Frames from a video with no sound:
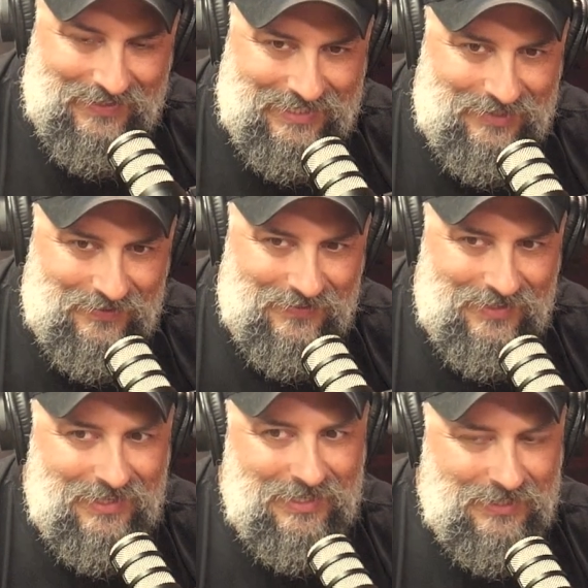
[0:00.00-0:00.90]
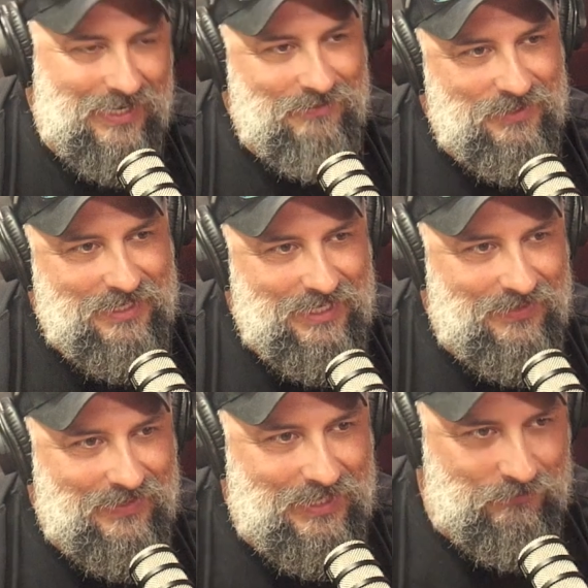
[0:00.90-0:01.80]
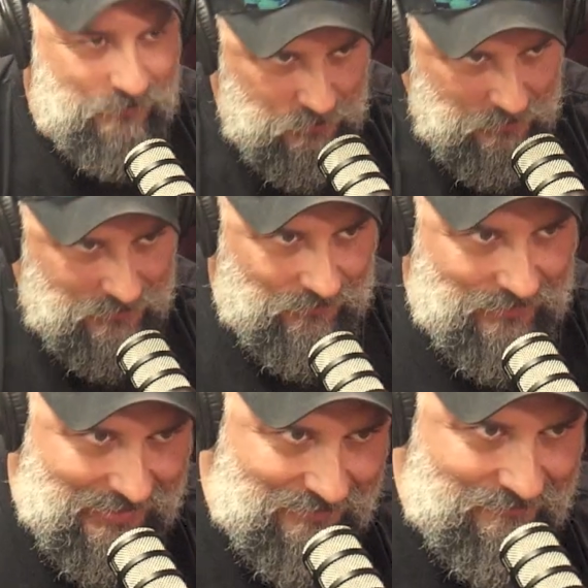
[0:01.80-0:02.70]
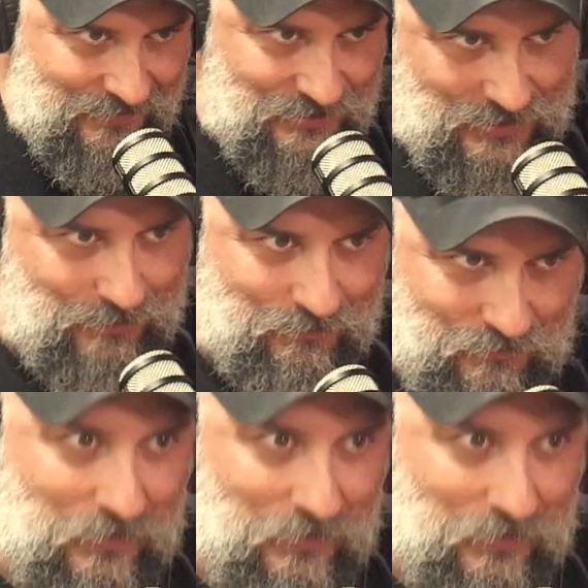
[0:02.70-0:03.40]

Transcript: Like you have to kind of like, if you were the lionfish and I'm